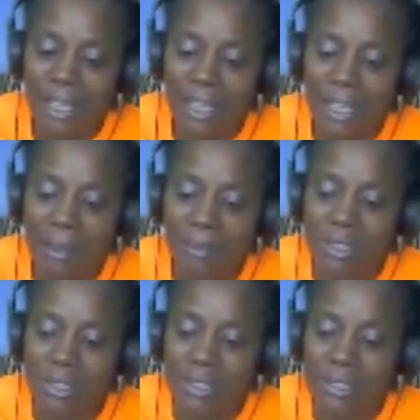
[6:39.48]
I'm
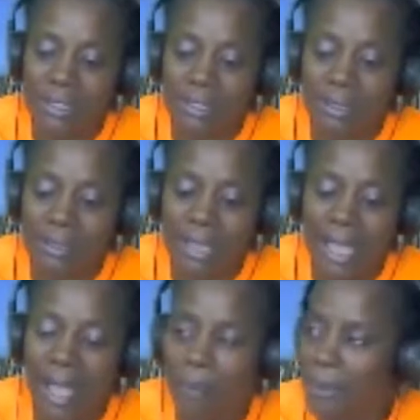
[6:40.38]
just
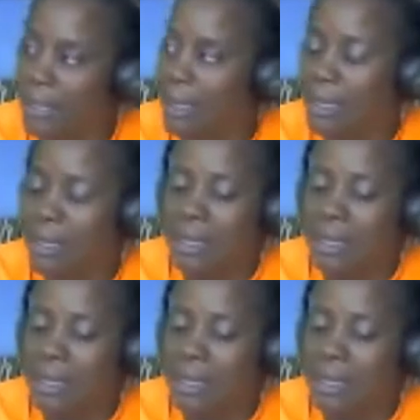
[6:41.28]
happy